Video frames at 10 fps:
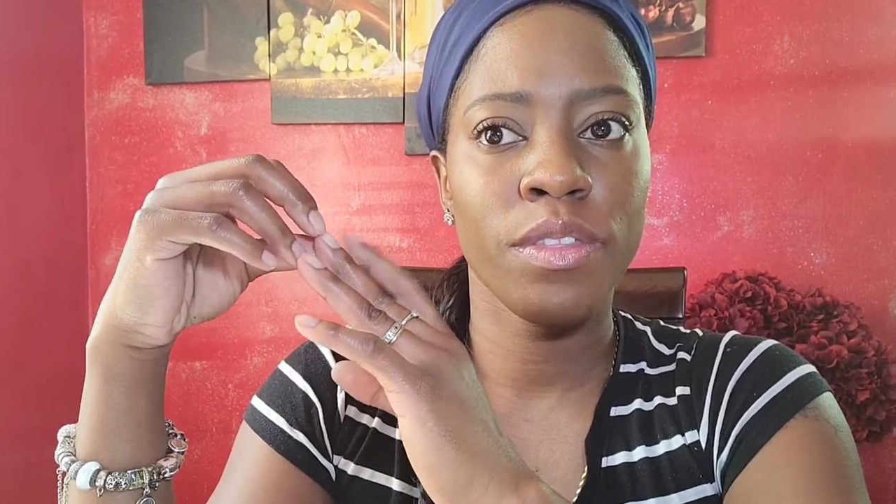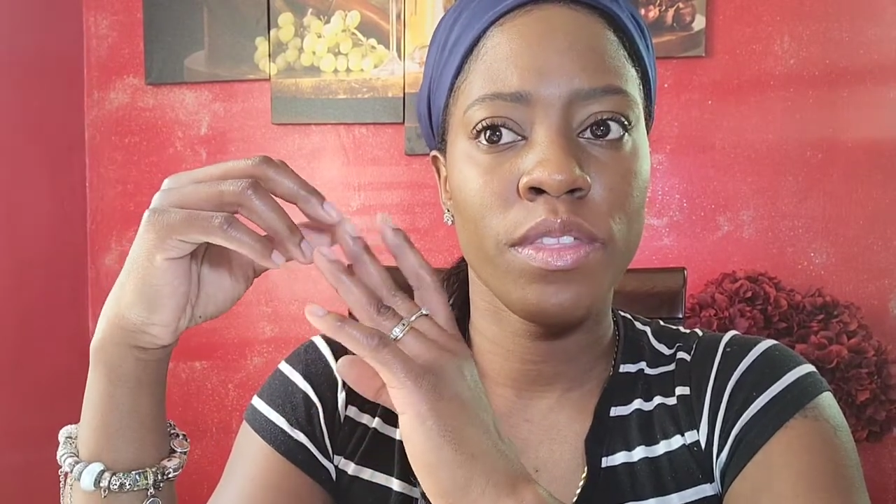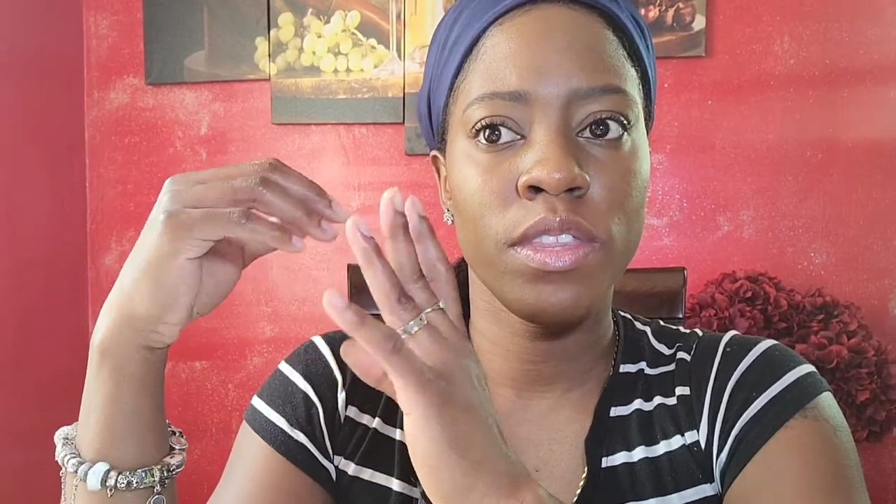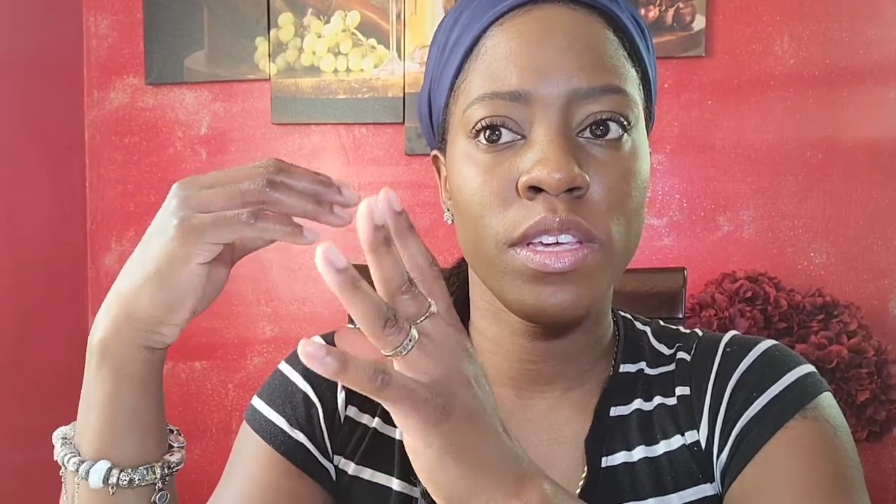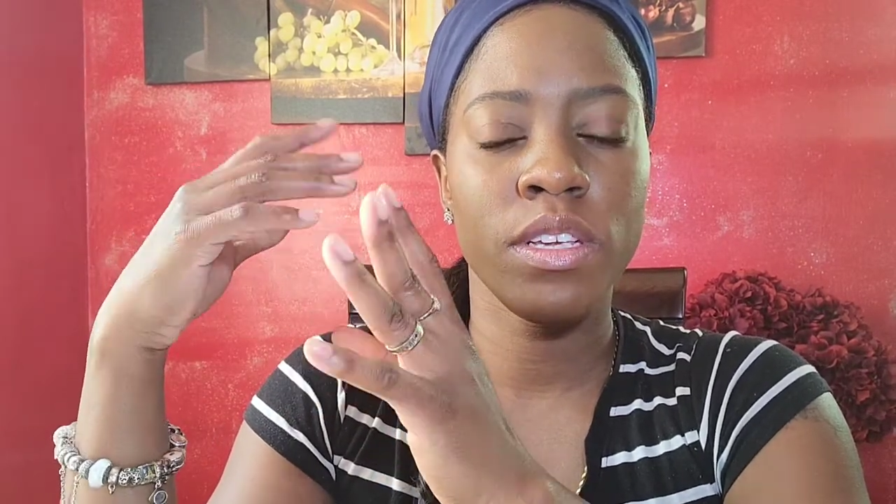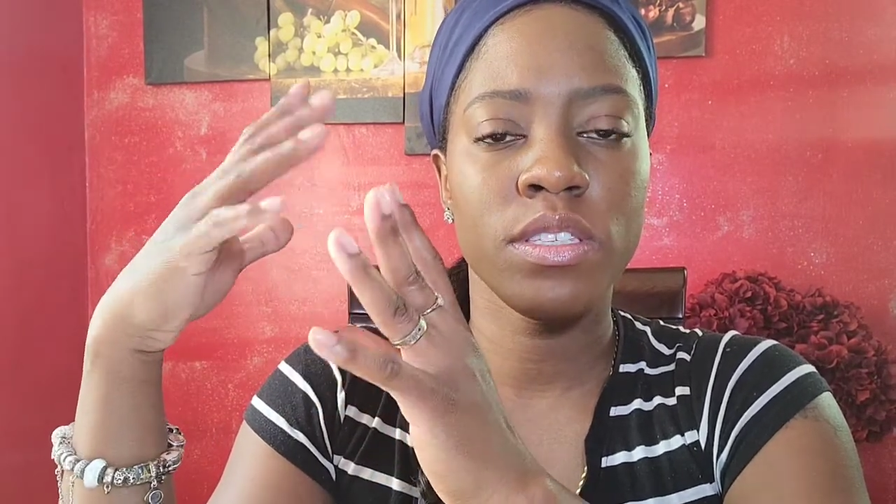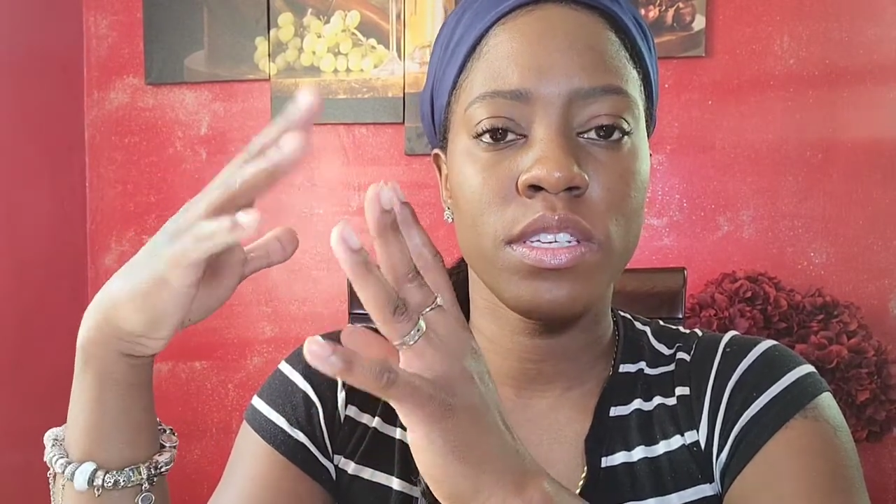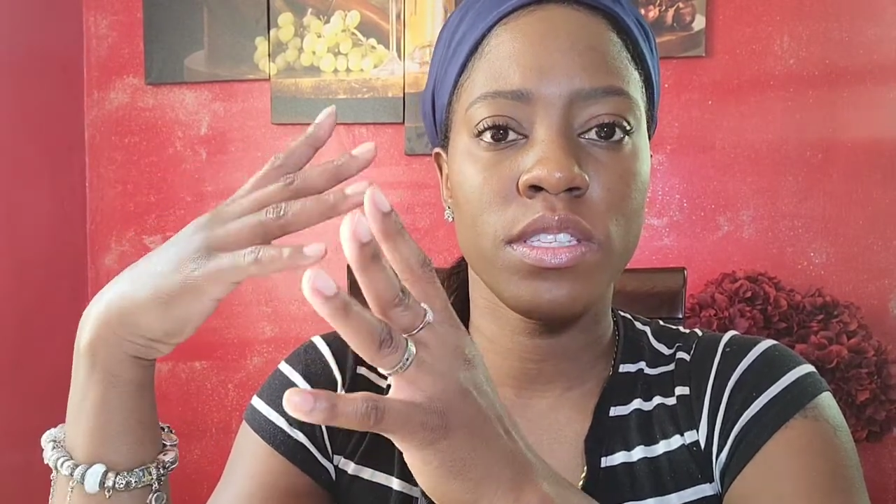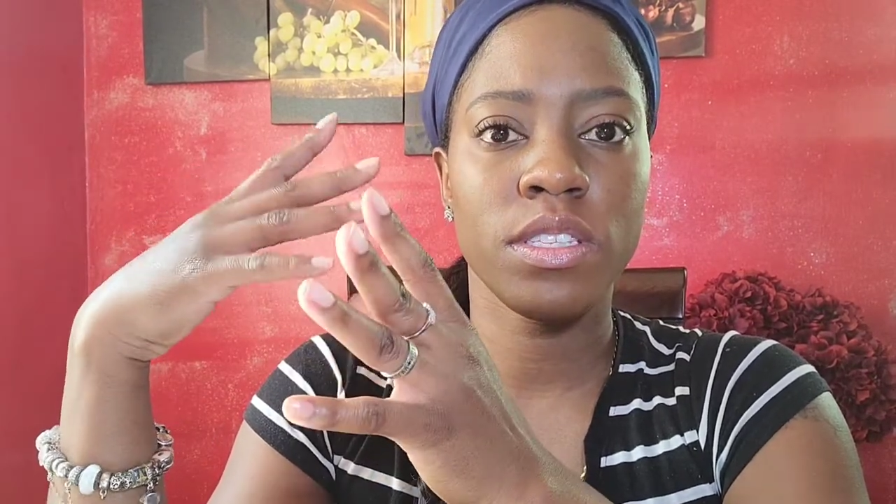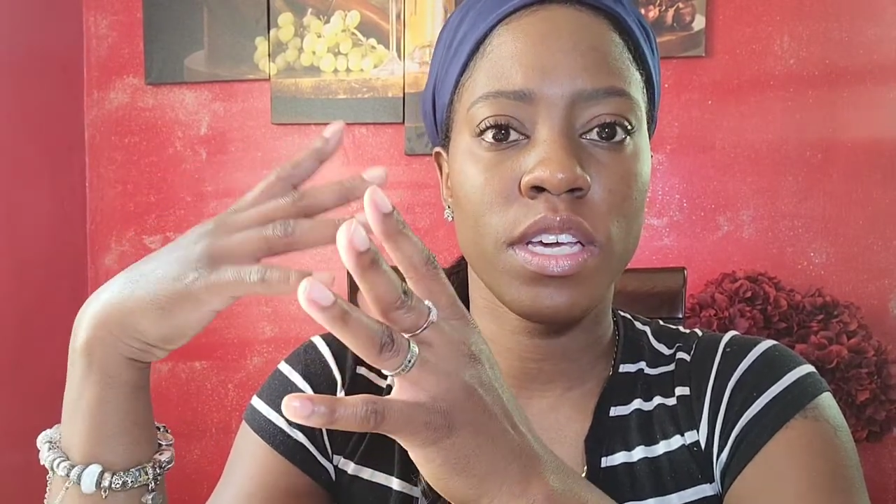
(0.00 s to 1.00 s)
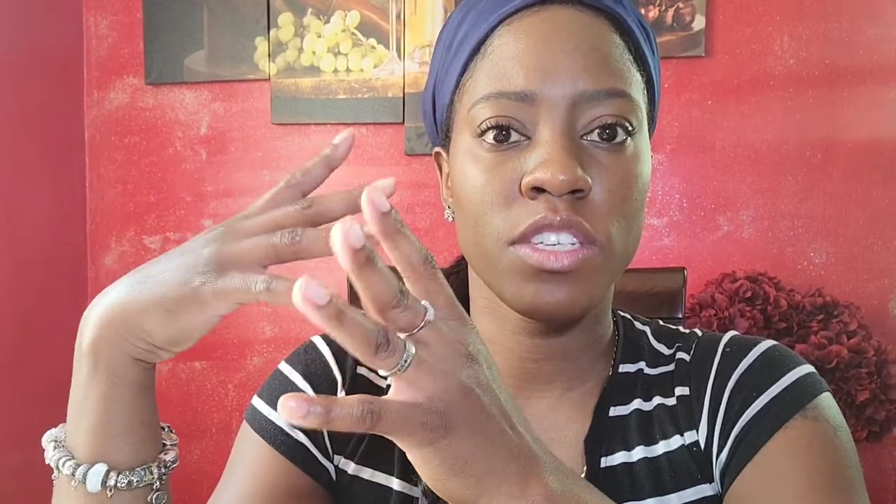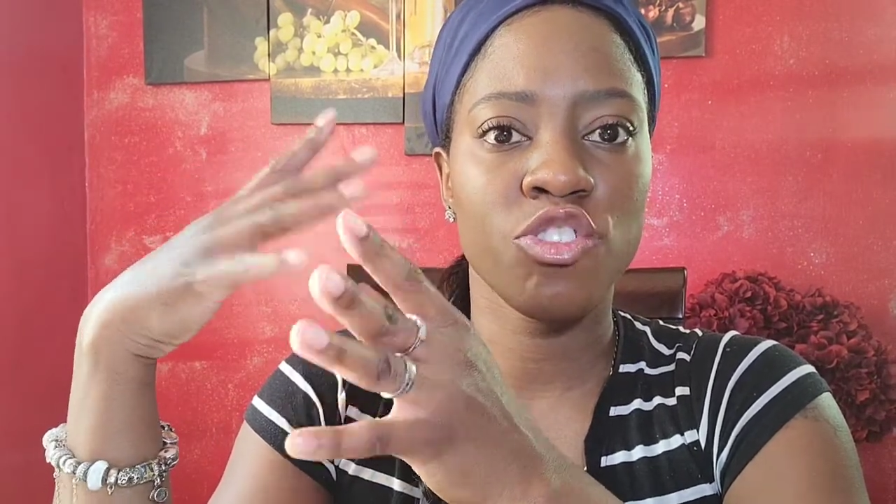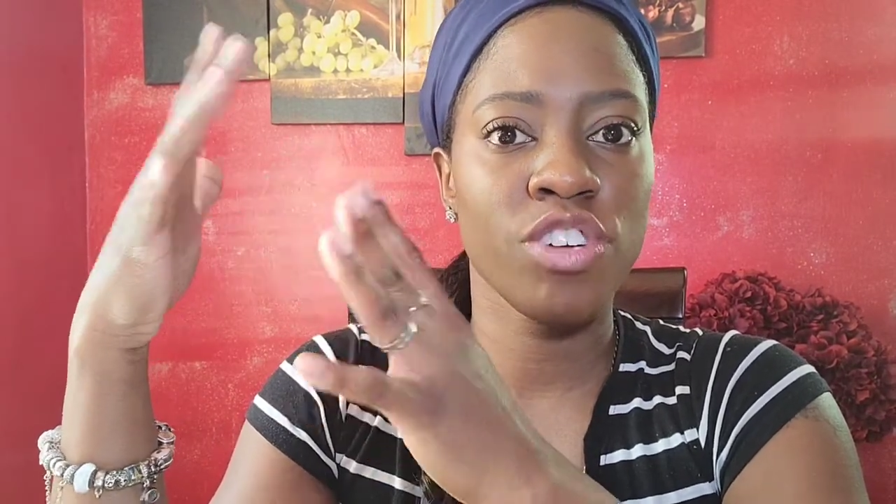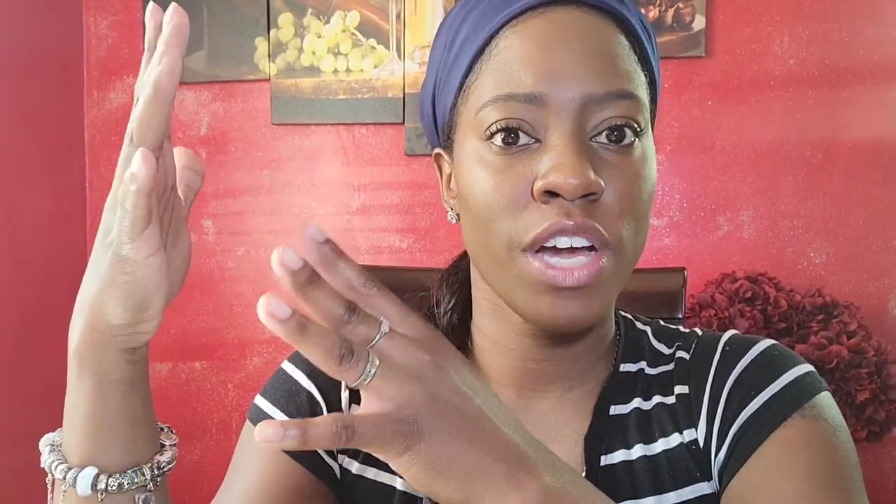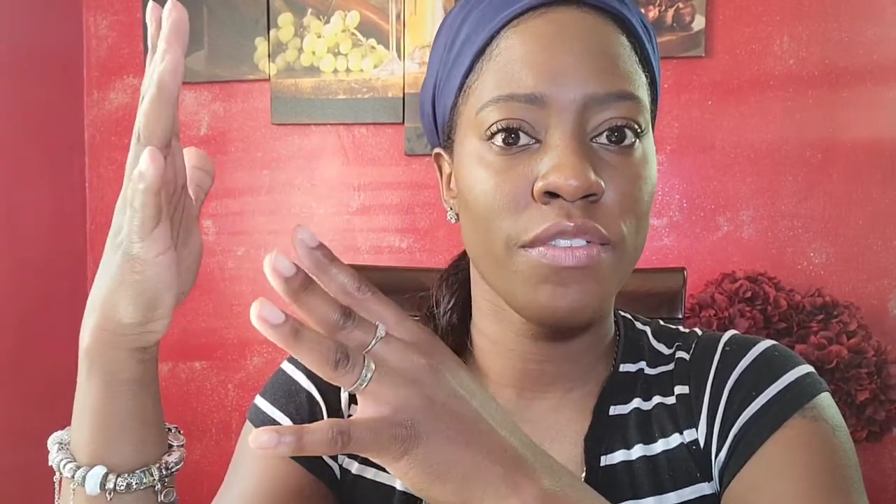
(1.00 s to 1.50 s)
these insects
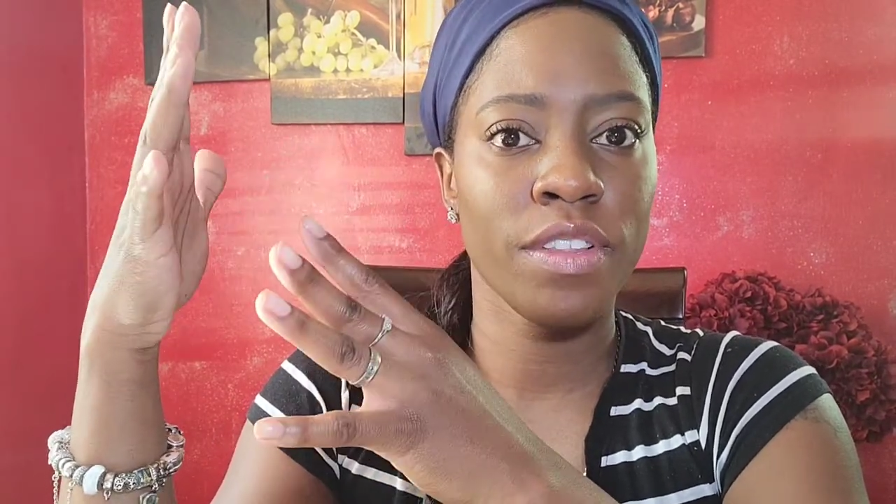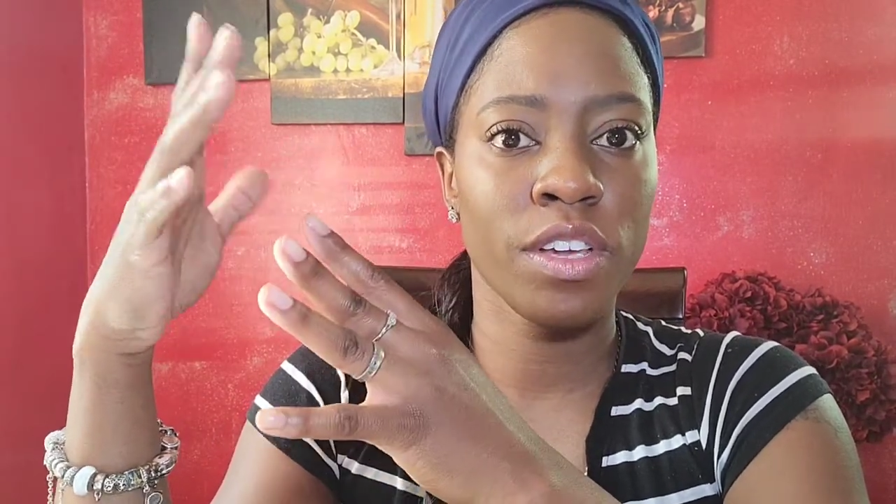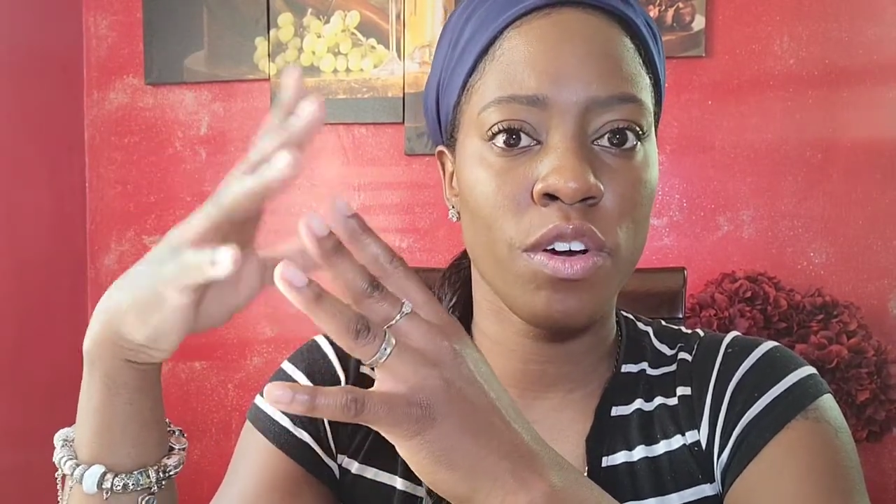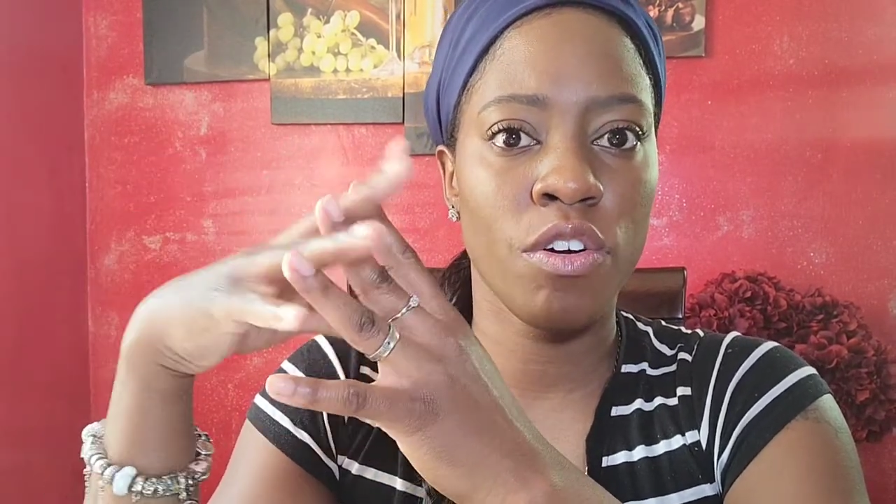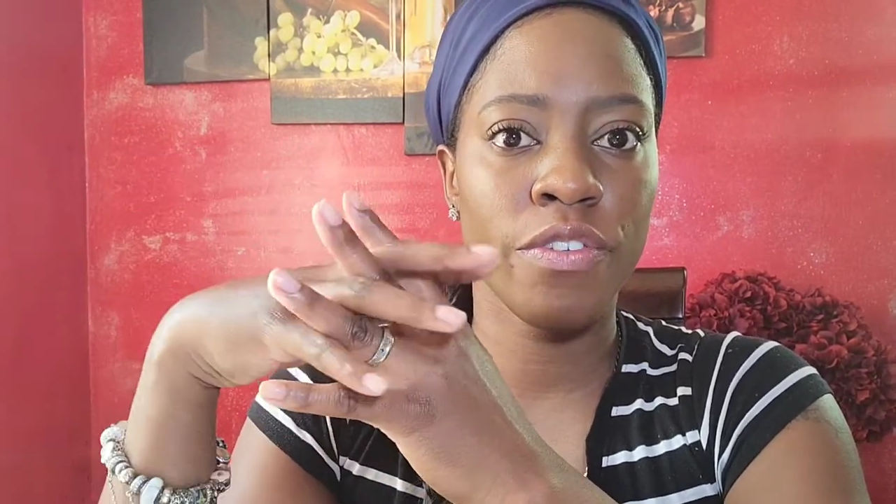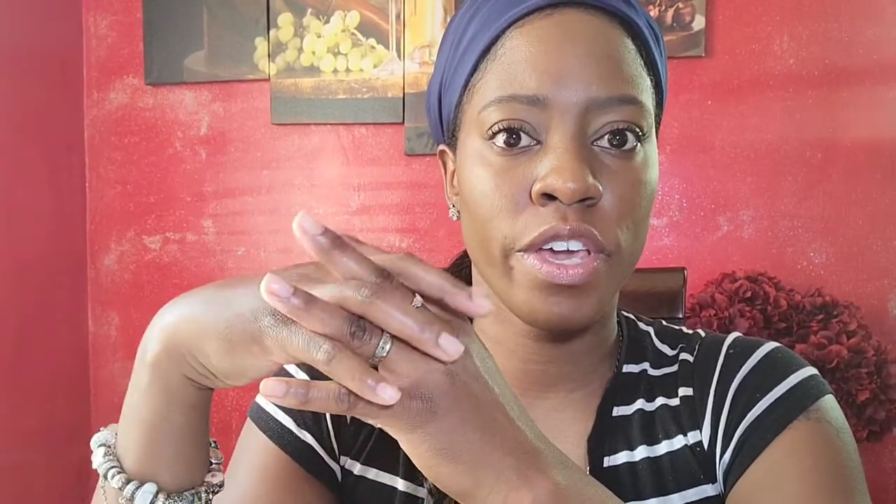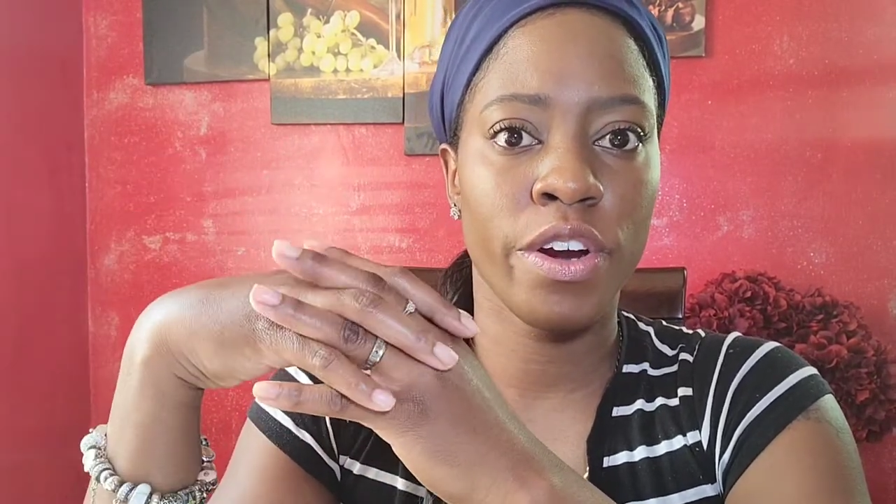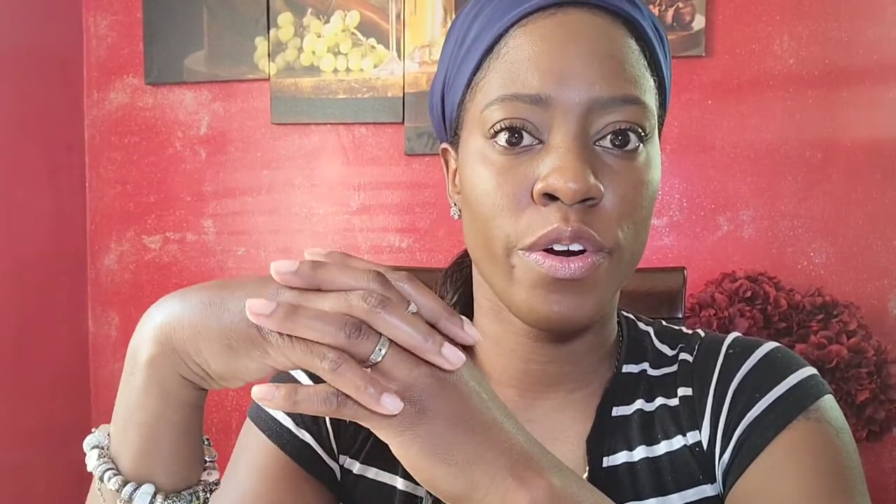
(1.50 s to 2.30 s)
traveling over here